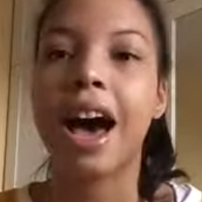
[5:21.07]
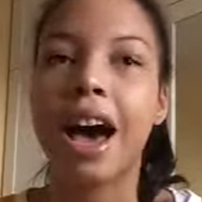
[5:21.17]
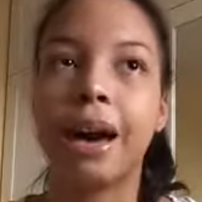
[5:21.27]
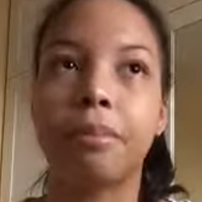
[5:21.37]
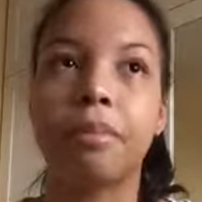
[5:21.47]

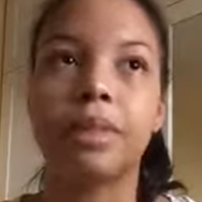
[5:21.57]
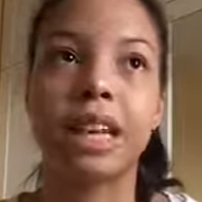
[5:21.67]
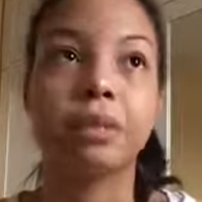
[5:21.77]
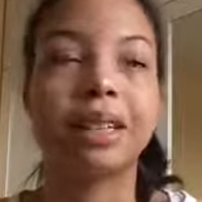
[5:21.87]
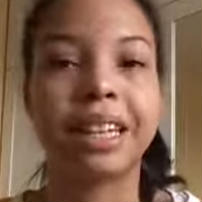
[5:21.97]
Um,
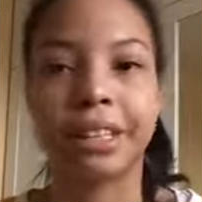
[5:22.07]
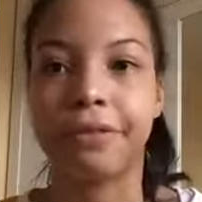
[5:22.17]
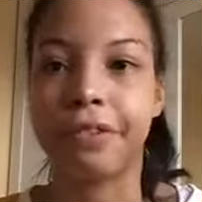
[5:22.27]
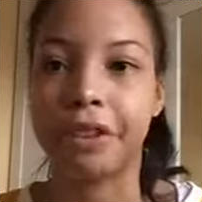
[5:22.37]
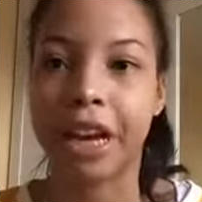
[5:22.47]
that's my dad's
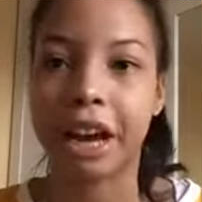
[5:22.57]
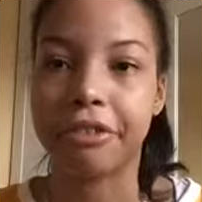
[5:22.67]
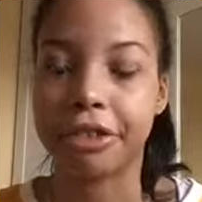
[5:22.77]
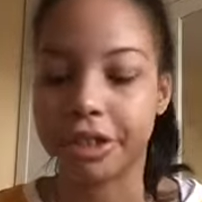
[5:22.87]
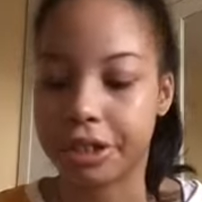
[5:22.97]
favorite
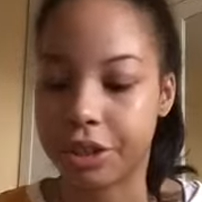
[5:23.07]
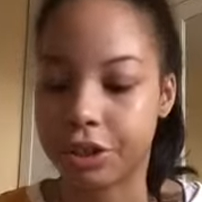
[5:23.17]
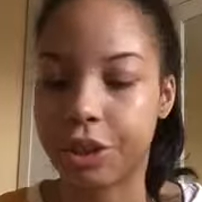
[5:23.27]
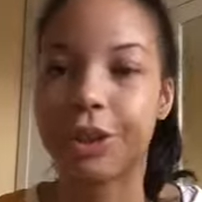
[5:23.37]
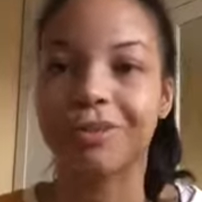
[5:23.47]
character in the
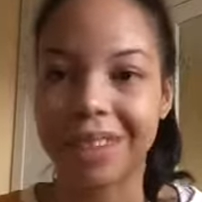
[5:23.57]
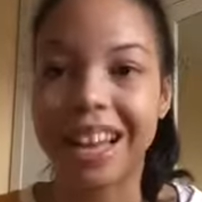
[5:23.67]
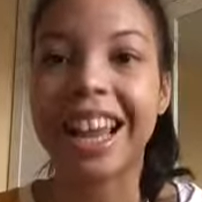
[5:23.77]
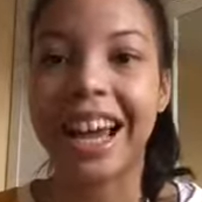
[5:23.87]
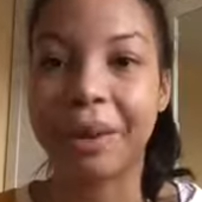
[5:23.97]
show.
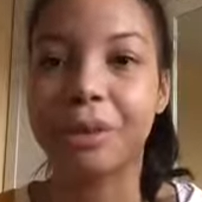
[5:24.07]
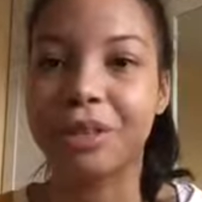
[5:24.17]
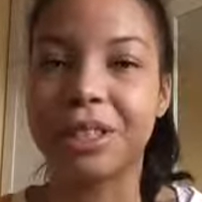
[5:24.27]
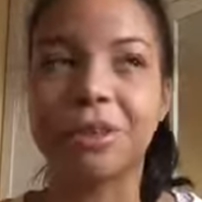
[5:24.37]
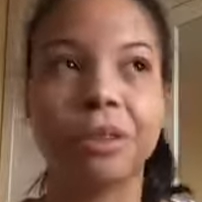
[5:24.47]
I like
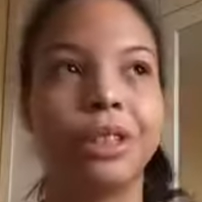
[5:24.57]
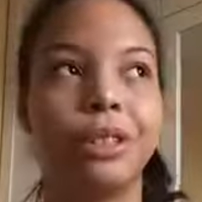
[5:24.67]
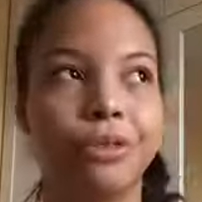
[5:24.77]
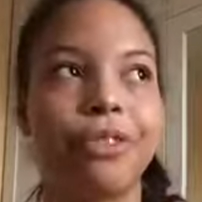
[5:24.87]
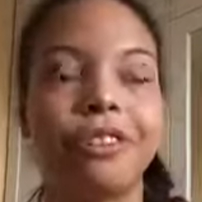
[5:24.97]
Ambrose as well. He's
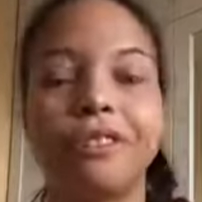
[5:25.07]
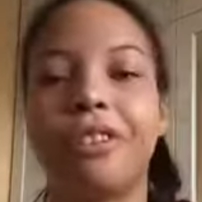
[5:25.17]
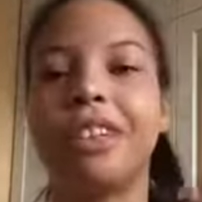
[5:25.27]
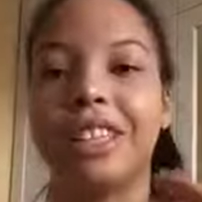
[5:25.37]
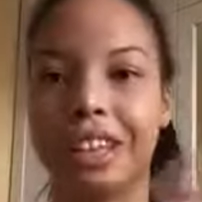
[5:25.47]
very
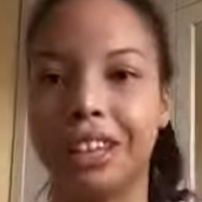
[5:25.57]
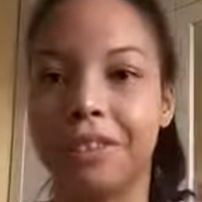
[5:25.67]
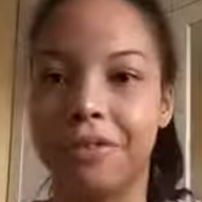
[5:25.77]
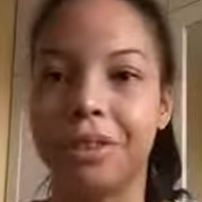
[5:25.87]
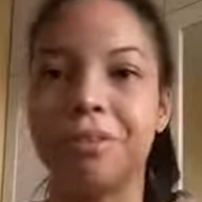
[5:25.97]
funny. I
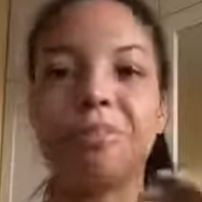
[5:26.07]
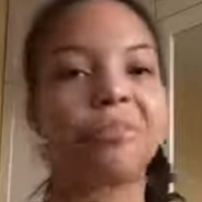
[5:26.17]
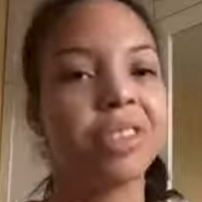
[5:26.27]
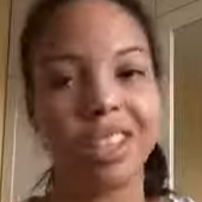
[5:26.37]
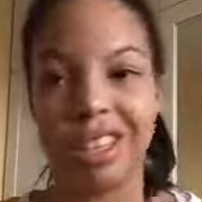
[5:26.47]
love him.
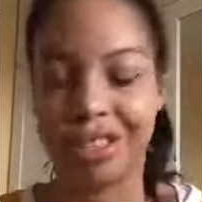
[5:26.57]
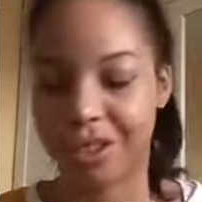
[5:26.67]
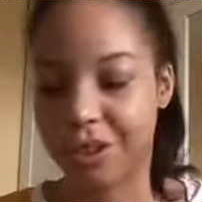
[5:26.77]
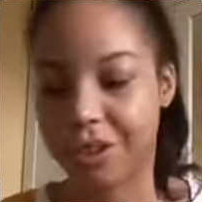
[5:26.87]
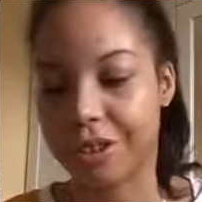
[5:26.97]
He's
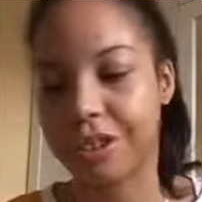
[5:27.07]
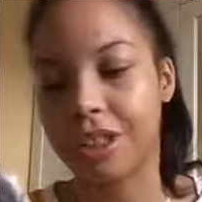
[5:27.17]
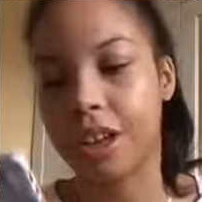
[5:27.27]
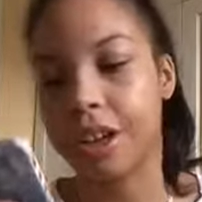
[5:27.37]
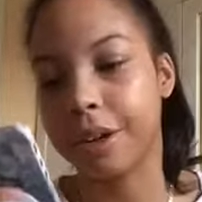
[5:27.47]
so good.
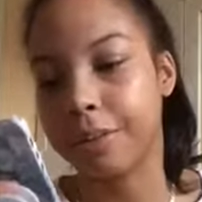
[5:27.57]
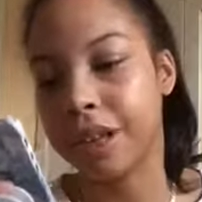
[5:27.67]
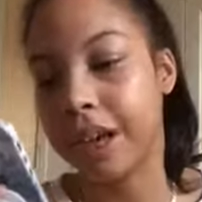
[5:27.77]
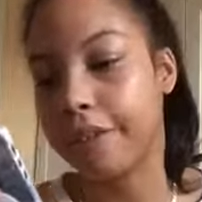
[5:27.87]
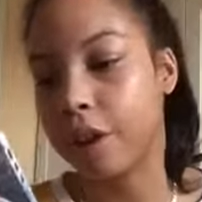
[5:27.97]
Um, you
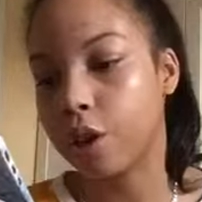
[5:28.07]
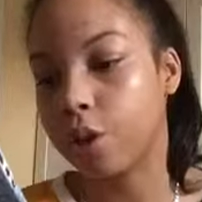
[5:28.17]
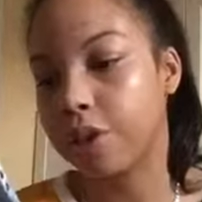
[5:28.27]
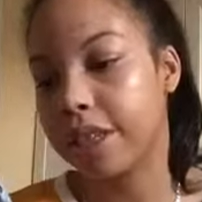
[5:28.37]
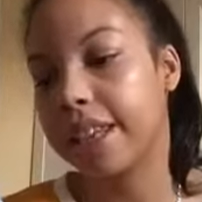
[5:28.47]
have
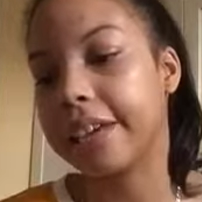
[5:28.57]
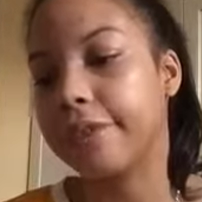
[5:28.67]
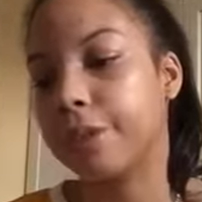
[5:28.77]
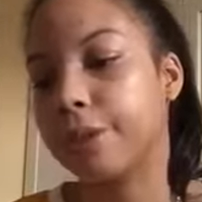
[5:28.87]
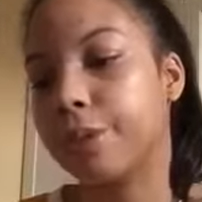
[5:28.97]
Lucy
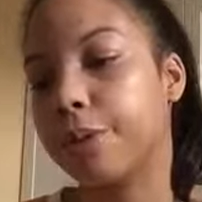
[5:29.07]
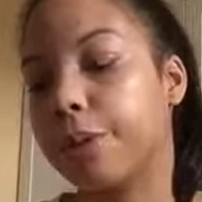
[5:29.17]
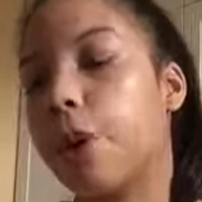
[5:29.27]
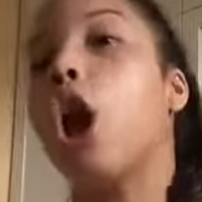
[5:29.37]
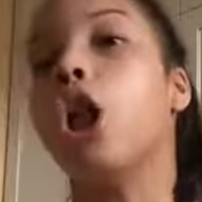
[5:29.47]
Davis,
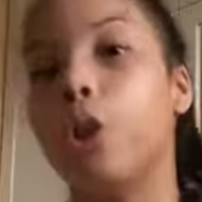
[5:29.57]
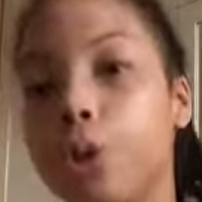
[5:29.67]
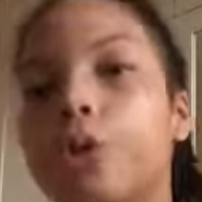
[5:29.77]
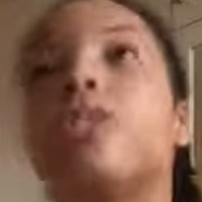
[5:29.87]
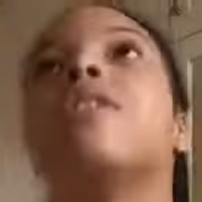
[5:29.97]

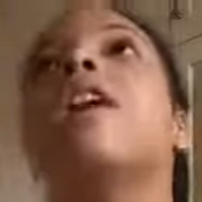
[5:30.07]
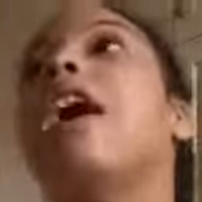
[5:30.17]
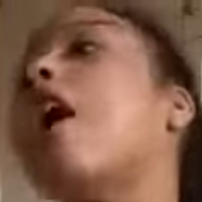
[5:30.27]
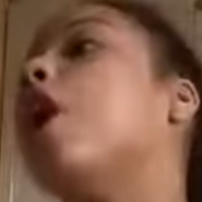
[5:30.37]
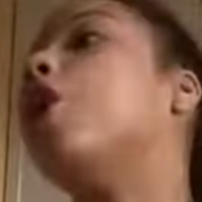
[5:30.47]
Lucy,
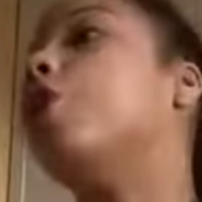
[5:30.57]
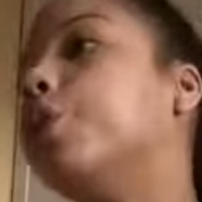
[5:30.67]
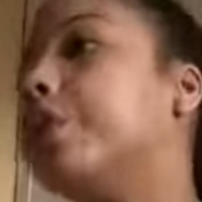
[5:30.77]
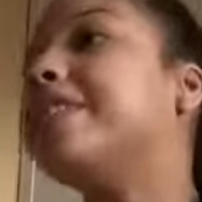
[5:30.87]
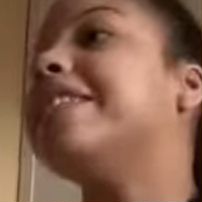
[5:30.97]

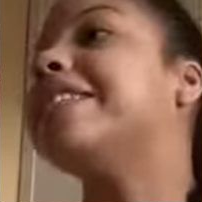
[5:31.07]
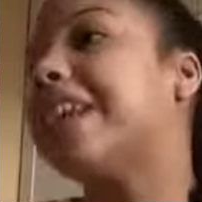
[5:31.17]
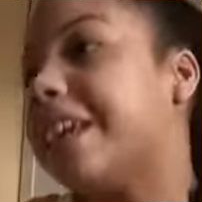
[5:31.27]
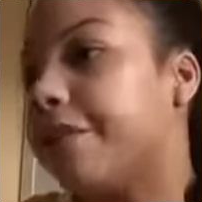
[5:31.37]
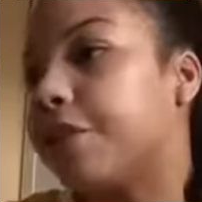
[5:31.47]
Lucy
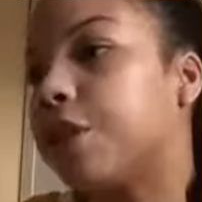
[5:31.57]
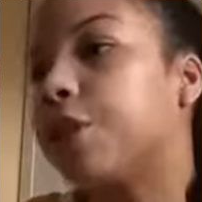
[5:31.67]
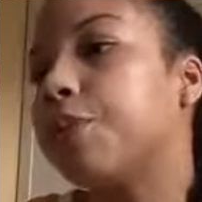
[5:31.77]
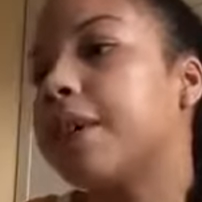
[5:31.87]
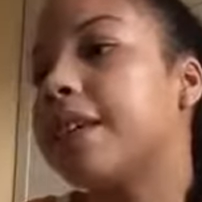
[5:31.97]
Davis,
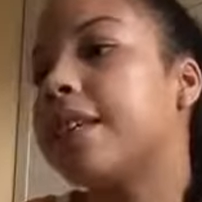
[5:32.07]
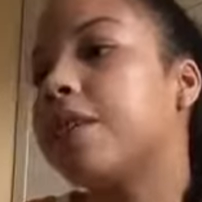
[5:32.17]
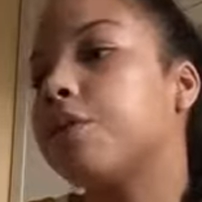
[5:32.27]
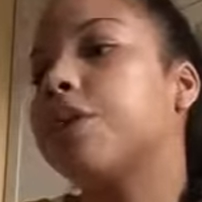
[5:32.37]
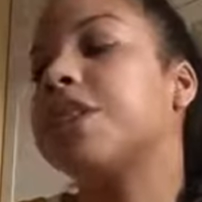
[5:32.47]
who plays
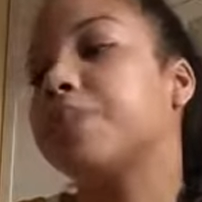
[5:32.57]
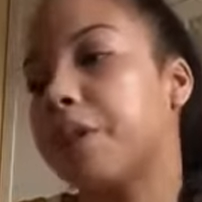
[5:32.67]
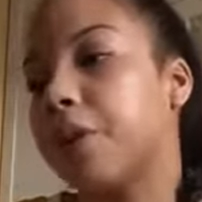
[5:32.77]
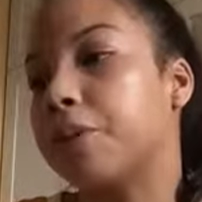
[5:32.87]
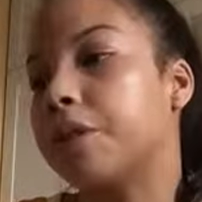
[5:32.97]
Hilda
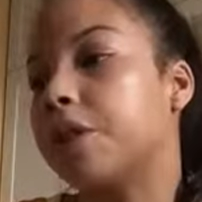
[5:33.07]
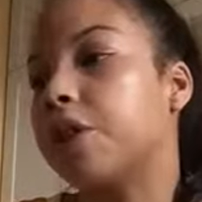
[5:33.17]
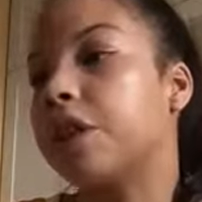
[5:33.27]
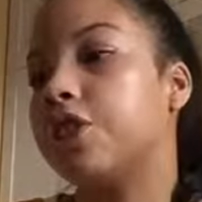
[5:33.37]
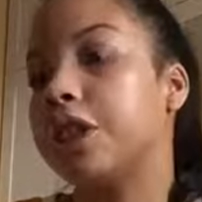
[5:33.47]
Spellman.
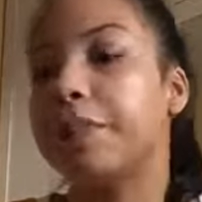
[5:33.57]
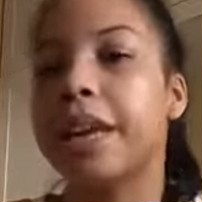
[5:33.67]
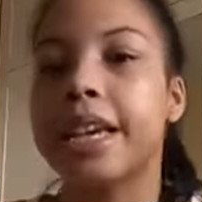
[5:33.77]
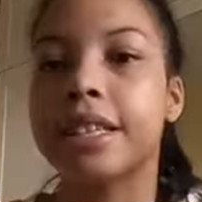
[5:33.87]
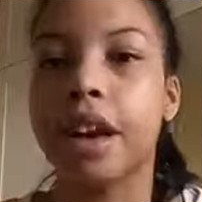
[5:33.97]
She
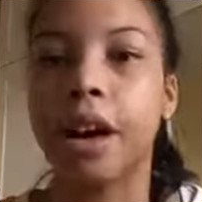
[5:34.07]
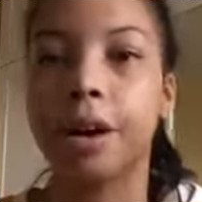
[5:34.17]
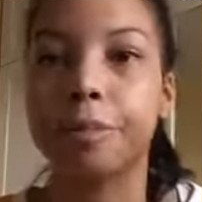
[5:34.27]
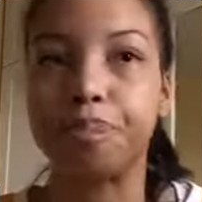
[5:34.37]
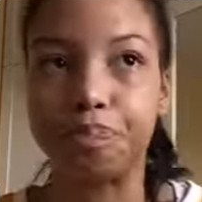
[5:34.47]
plays
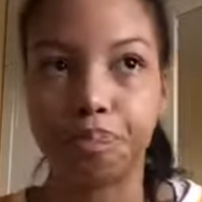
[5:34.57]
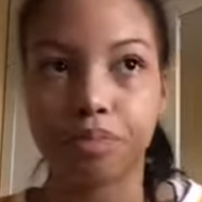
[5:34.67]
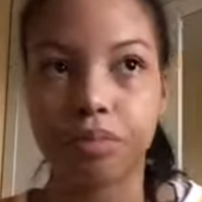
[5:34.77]
um,